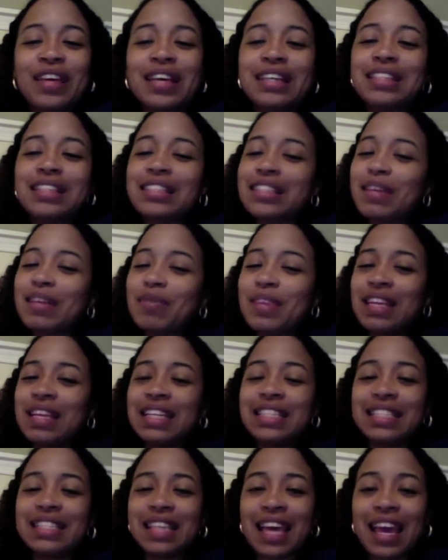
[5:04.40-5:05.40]
something to
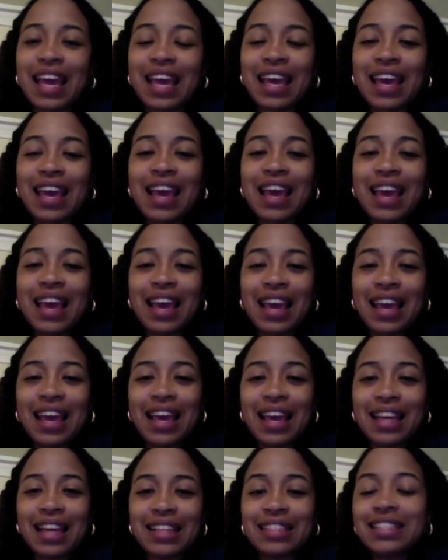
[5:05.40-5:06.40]
say.
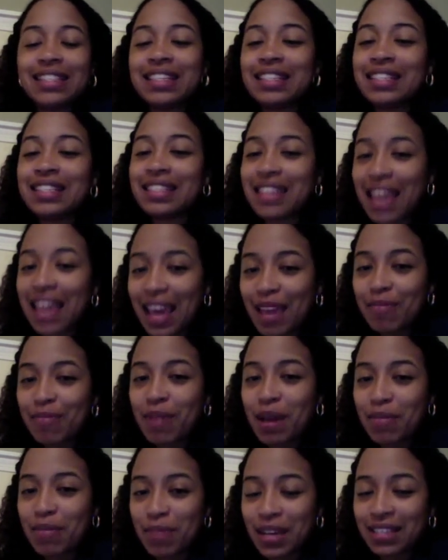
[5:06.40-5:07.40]
And today
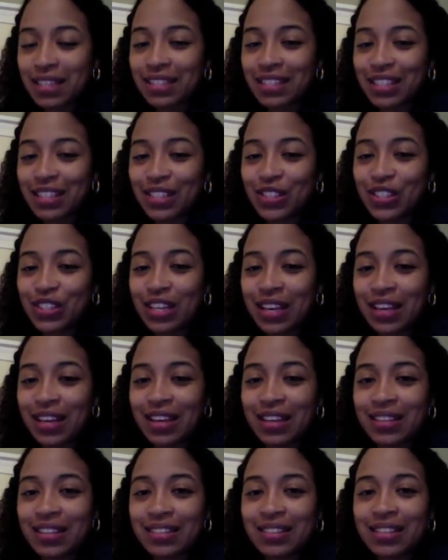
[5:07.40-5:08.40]
my message
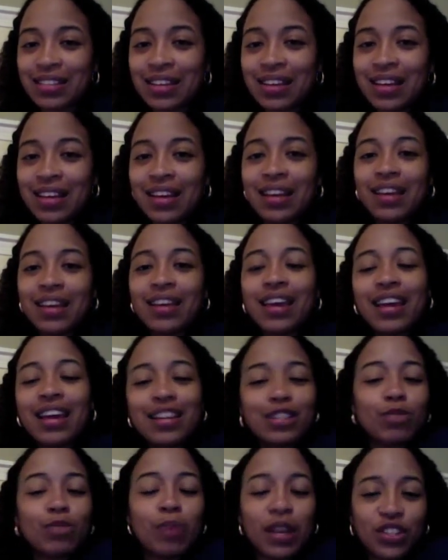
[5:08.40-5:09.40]
is get a
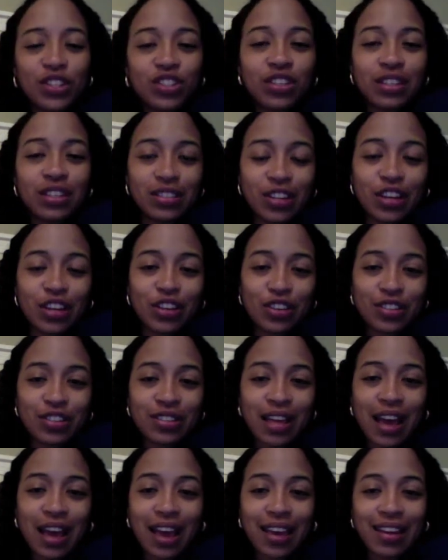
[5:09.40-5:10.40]
specialist on your
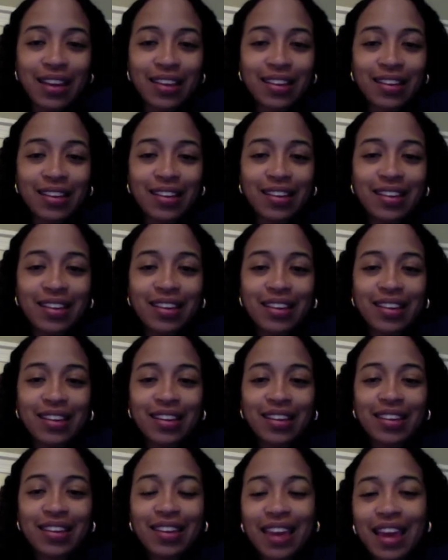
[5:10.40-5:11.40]
side.
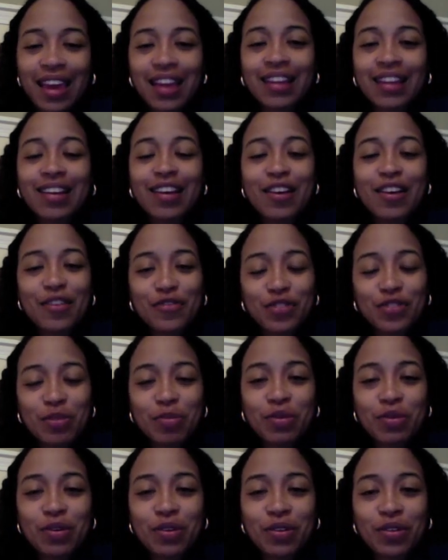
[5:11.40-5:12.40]
Get
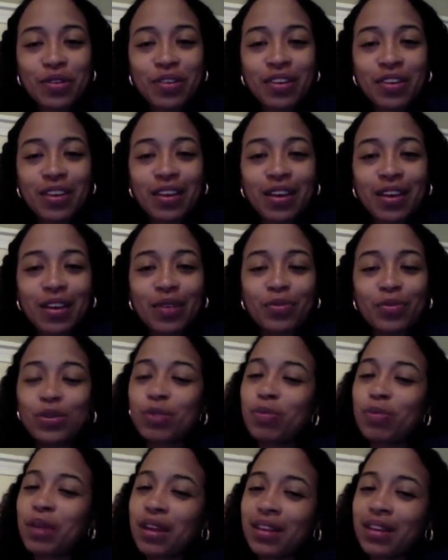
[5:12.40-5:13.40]
comfortable
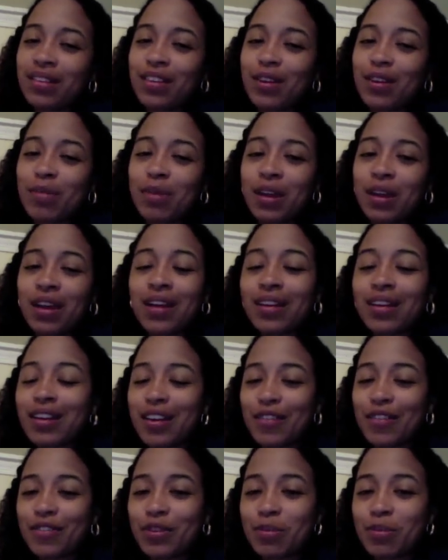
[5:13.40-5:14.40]
with being a little bit
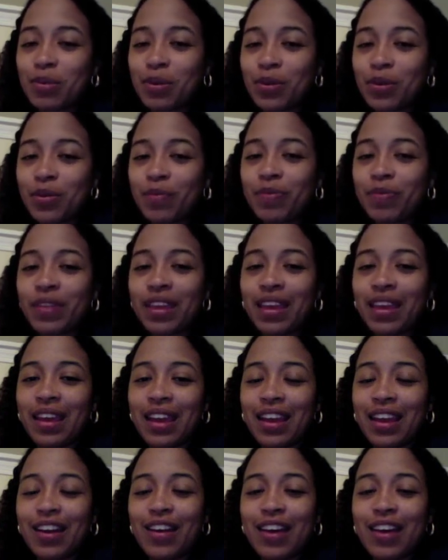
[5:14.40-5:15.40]
uncomfortable
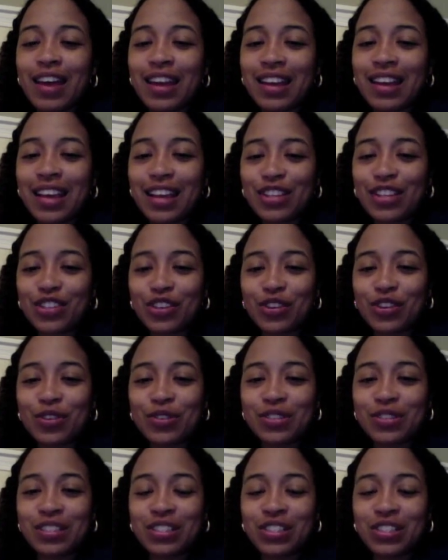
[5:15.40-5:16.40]
and go ahead and get your
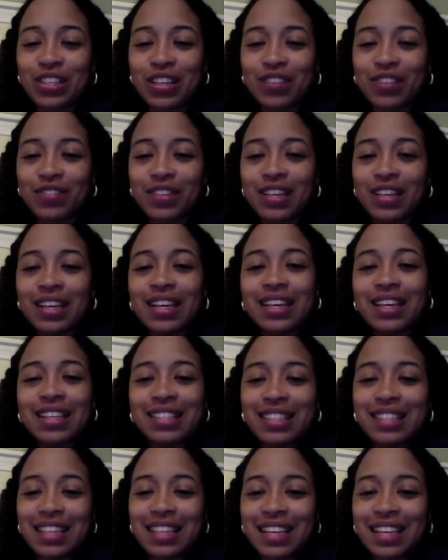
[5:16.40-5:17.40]
goals achieved.
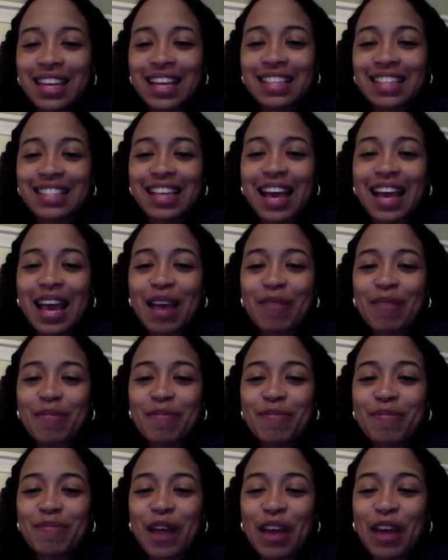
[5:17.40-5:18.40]
See you next time.
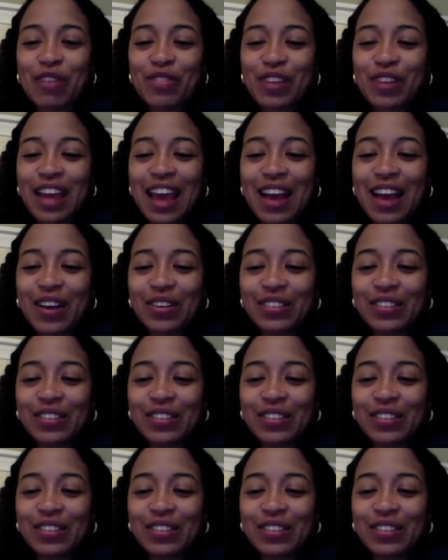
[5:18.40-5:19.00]
Bye for now.